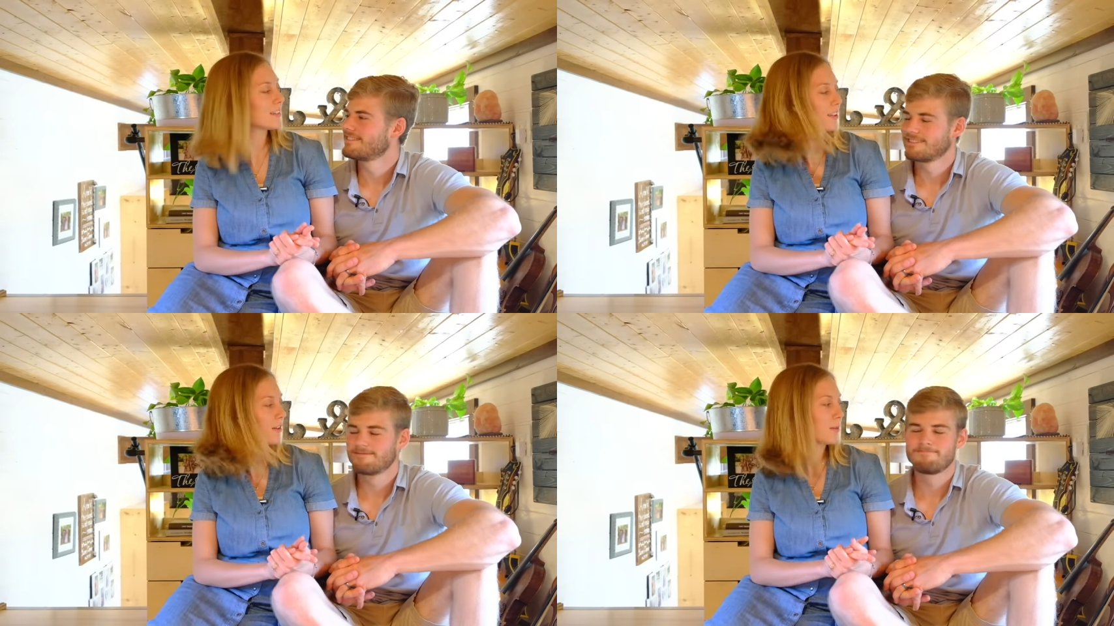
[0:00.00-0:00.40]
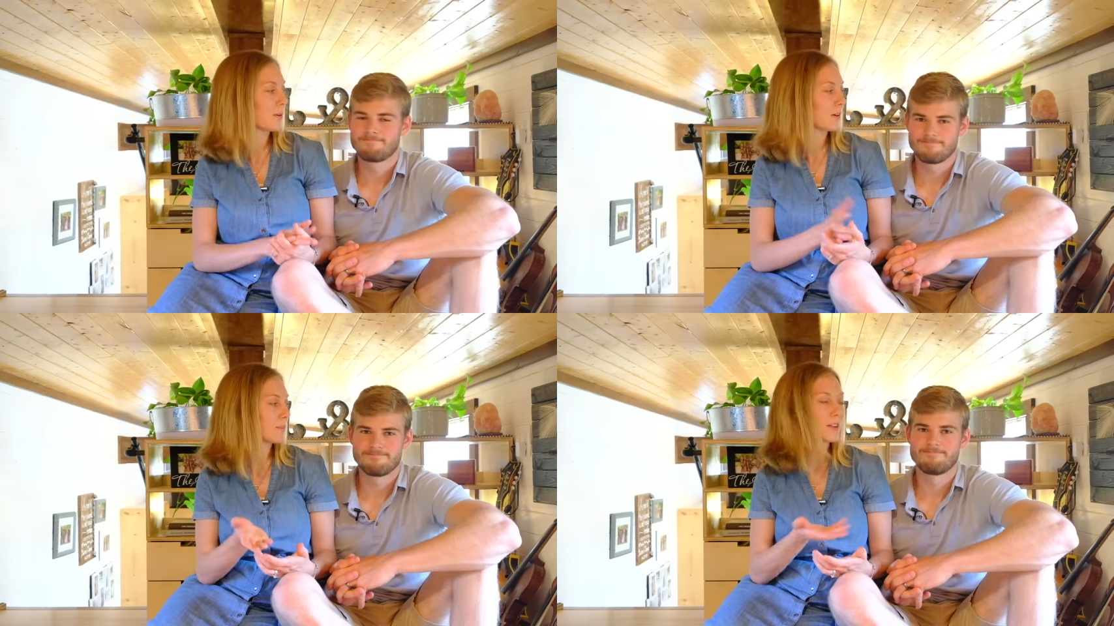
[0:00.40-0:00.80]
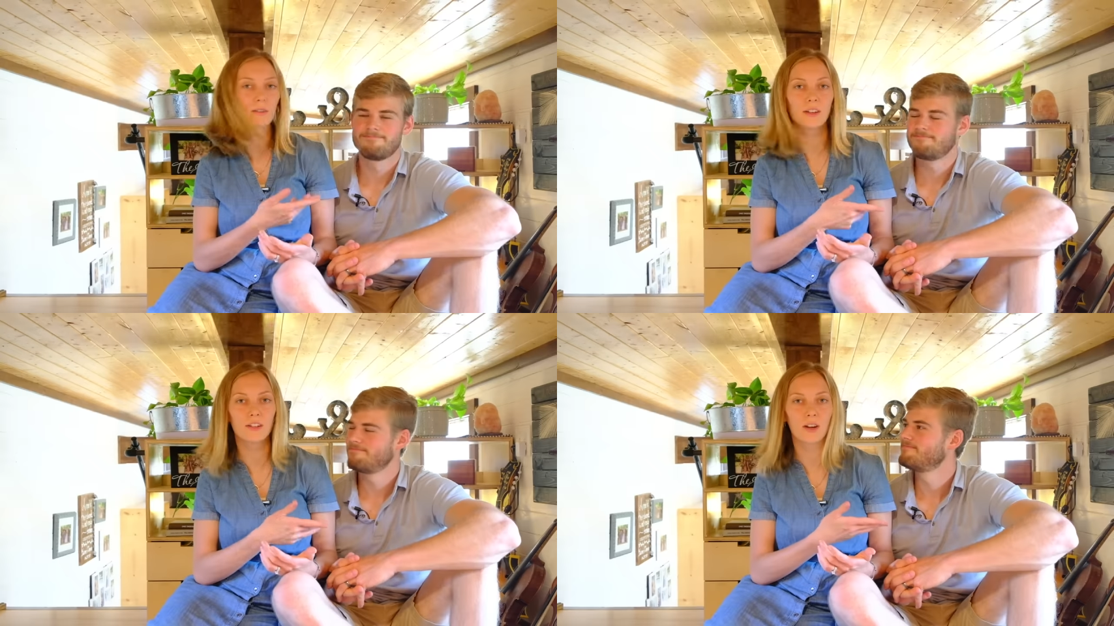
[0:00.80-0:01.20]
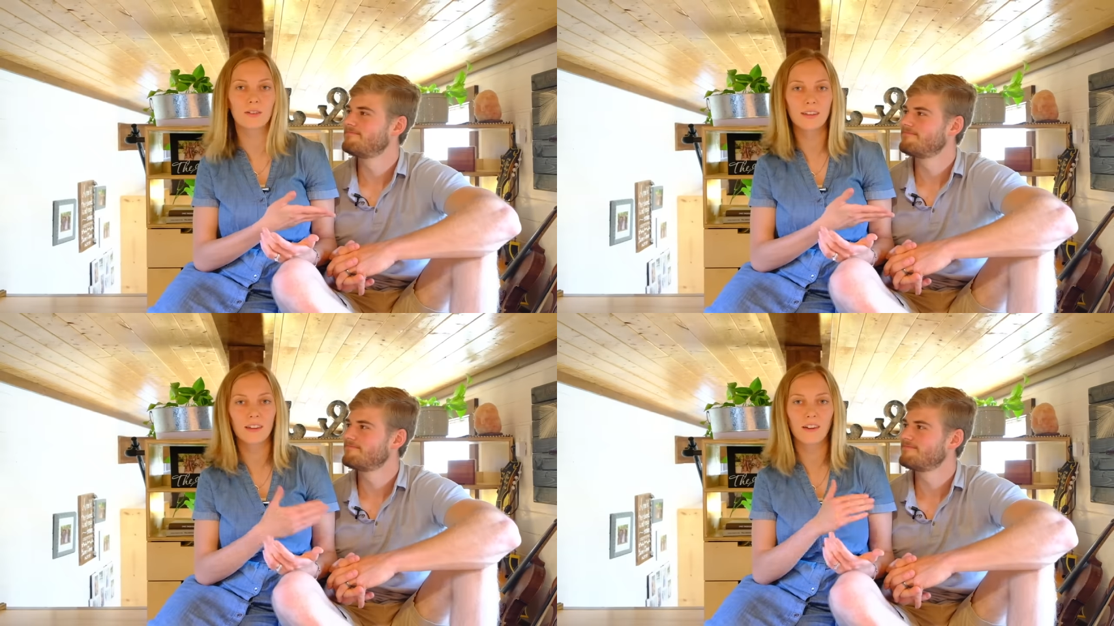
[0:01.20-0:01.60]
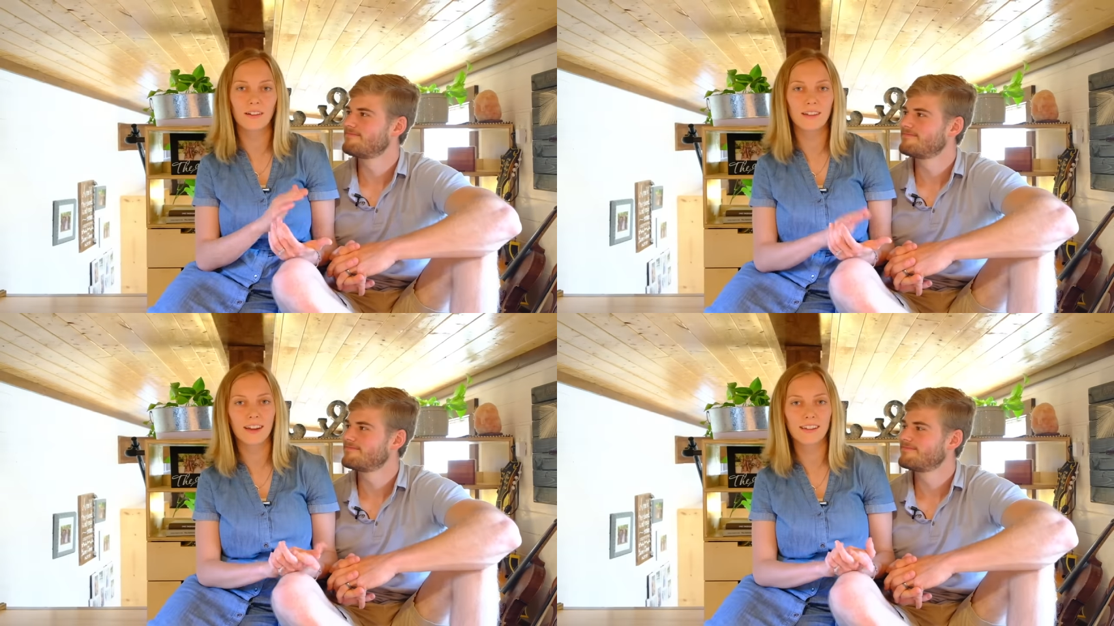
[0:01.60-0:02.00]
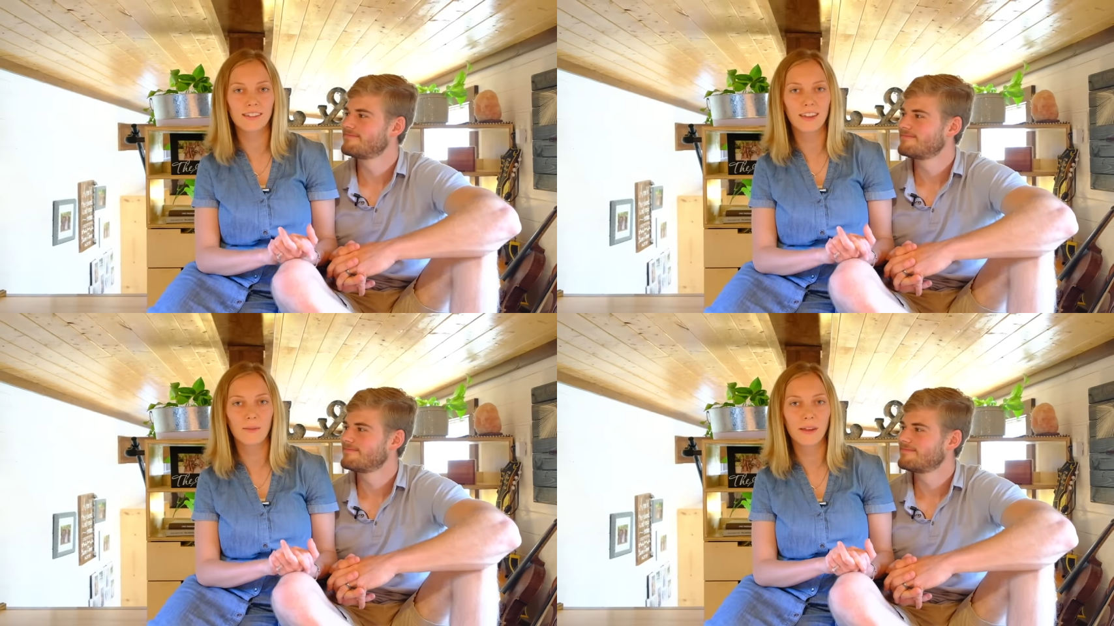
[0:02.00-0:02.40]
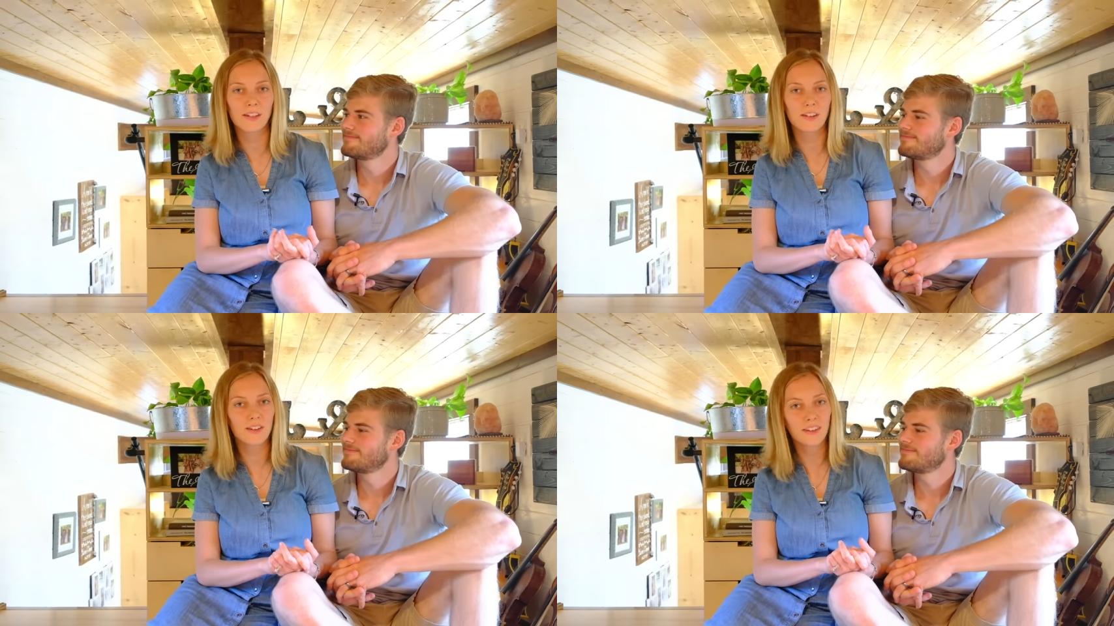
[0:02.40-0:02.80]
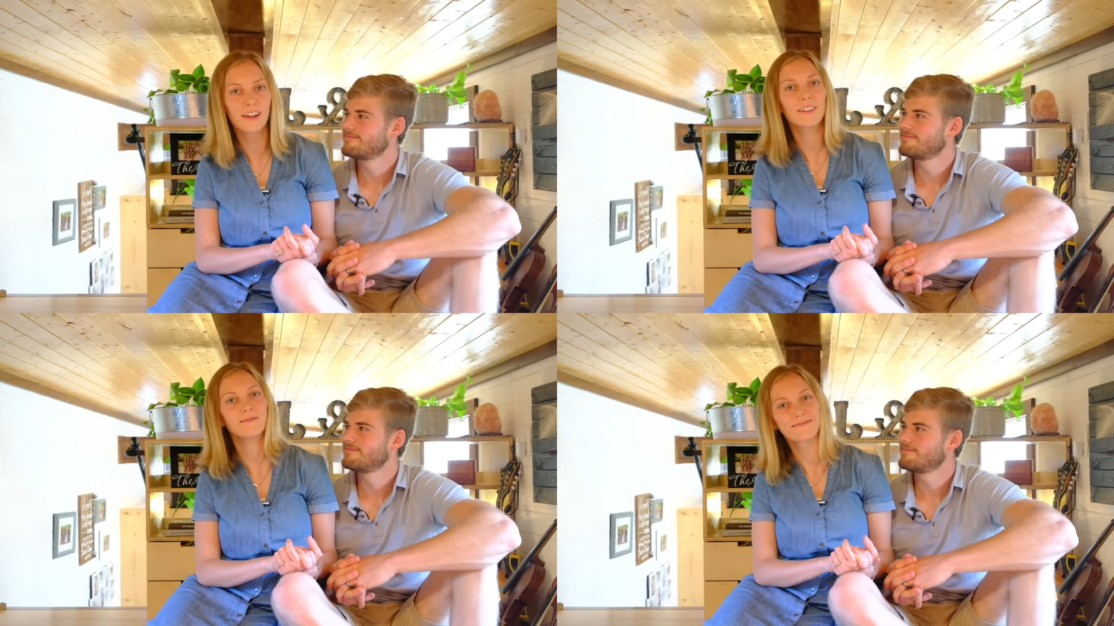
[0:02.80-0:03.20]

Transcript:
Speaker 1: So you're welcome to reach out to the contacts that he mentioned earlier.